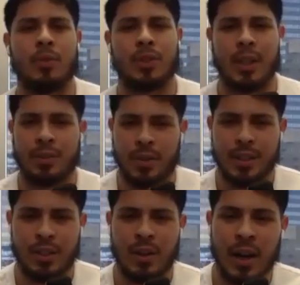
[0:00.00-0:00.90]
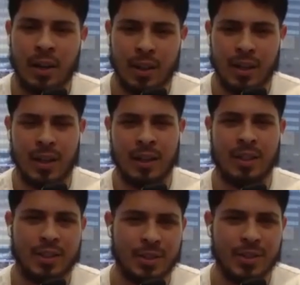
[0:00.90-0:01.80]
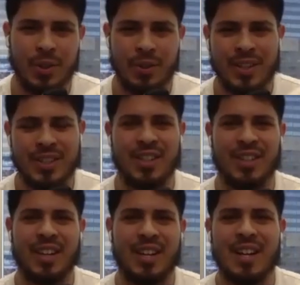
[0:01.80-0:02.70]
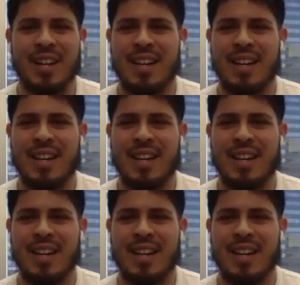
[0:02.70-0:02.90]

well sounds great so i'll let i'll let you enjoy the rest of your day